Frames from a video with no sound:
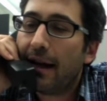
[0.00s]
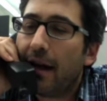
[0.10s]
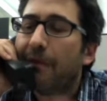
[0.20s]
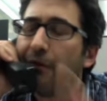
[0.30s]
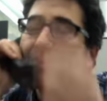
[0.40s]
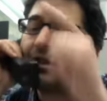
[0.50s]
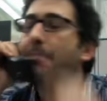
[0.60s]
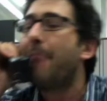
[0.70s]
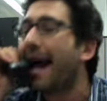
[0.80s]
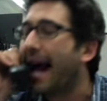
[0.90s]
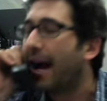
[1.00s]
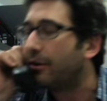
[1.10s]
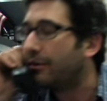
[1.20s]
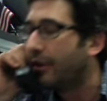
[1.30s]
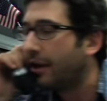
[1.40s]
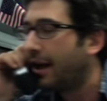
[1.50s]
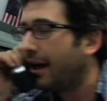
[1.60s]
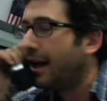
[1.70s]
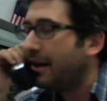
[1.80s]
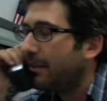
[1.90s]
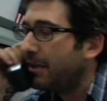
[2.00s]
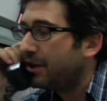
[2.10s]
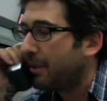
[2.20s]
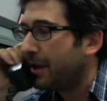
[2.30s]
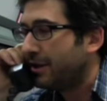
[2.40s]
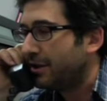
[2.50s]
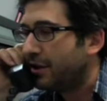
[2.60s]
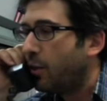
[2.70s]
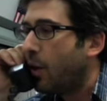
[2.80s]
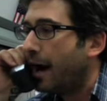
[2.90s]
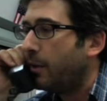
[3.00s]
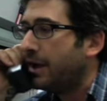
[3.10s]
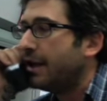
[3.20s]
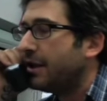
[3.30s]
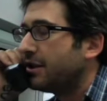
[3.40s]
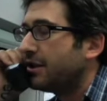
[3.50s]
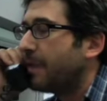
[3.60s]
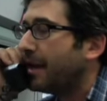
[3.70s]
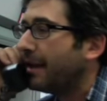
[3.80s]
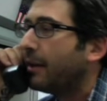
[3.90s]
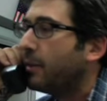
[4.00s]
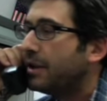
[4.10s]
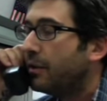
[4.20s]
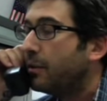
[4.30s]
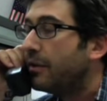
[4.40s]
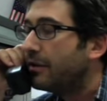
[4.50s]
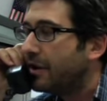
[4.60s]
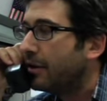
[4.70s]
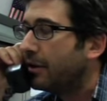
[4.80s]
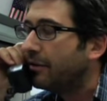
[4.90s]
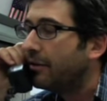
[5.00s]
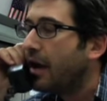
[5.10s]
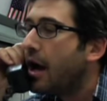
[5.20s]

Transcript: I mean, for instance, in my house, okay, Ken, let me explain this to you, why we needed to spend like we did with the stimulus.